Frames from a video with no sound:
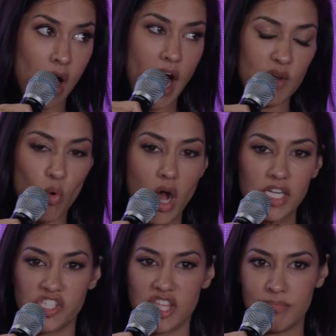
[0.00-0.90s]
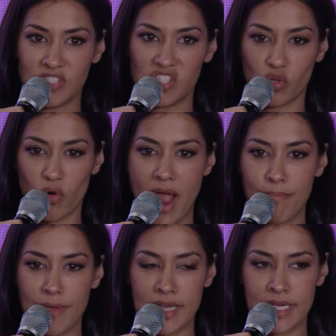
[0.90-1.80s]
I watched them
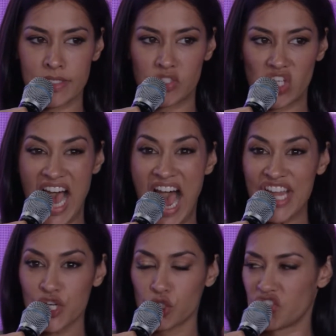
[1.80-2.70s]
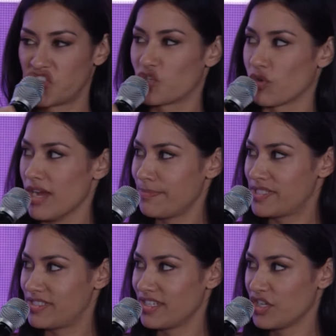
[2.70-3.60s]
scrap an entire
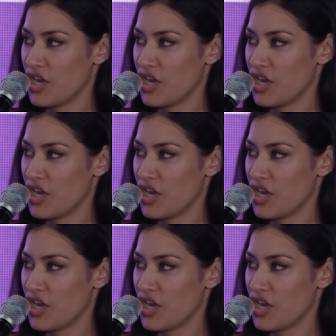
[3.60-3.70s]
script.